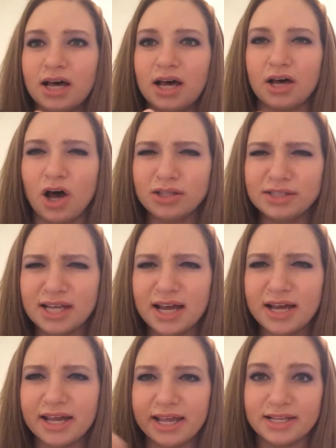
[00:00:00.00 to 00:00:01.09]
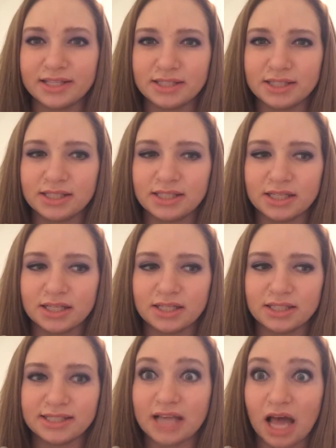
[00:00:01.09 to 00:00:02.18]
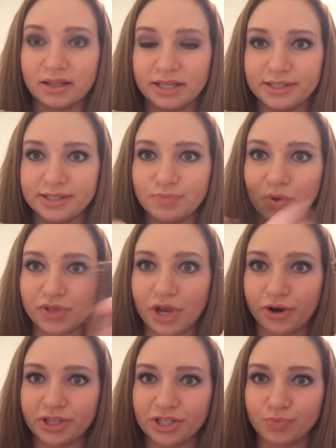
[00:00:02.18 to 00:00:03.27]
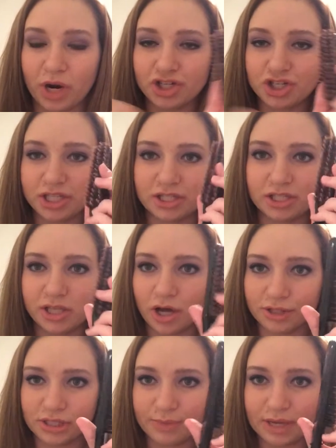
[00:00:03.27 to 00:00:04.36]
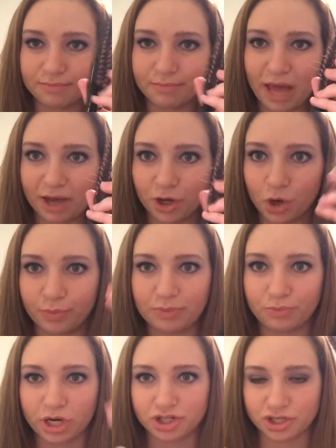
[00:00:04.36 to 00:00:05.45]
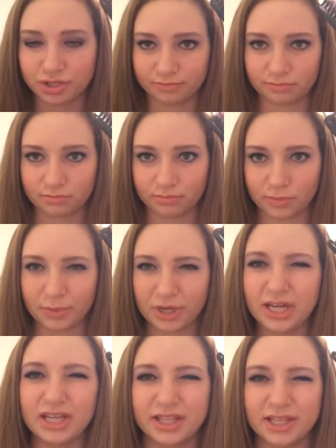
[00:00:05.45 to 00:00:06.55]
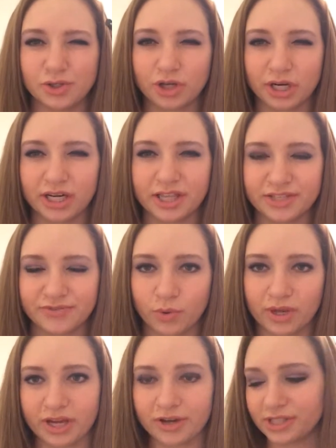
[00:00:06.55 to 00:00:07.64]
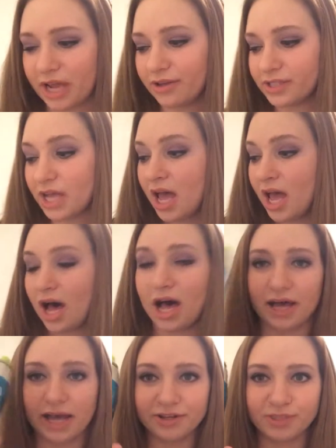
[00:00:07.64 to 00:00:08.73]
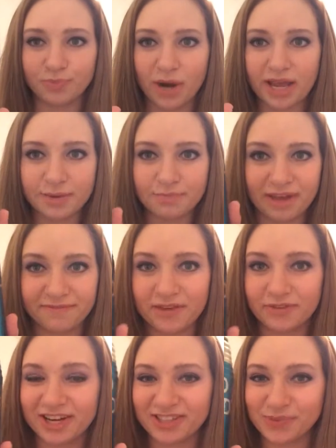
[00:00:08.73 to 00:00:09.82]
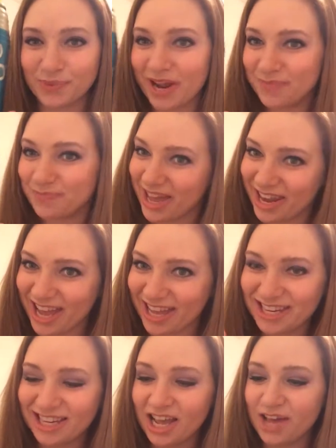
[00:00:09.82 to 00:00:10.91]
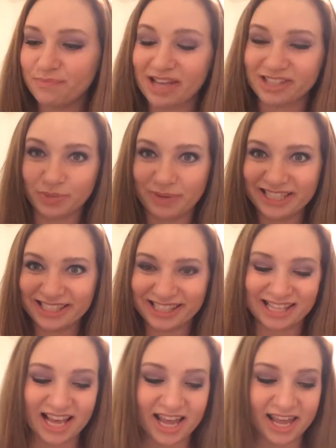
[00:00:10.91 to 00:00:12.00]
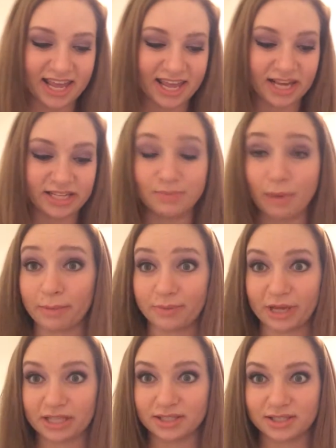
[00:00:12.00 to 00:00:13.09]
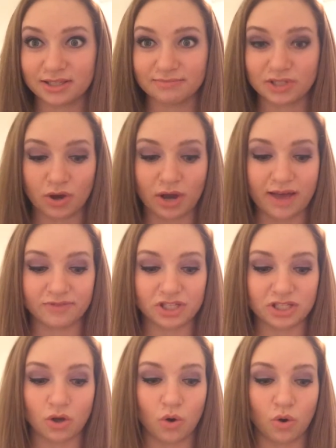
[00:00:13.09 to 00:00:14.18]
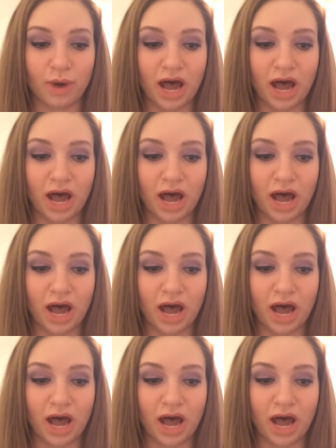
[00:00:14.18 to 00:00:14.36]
Ulta and Sally's. Both carry this brush. This is the ultimate back combing brush. You're gonna need this for one of the hairstyles. Hairspray, my favorite hairspray, Bedhead, Masterpiece, and Bobbi Pins. So I have just a whole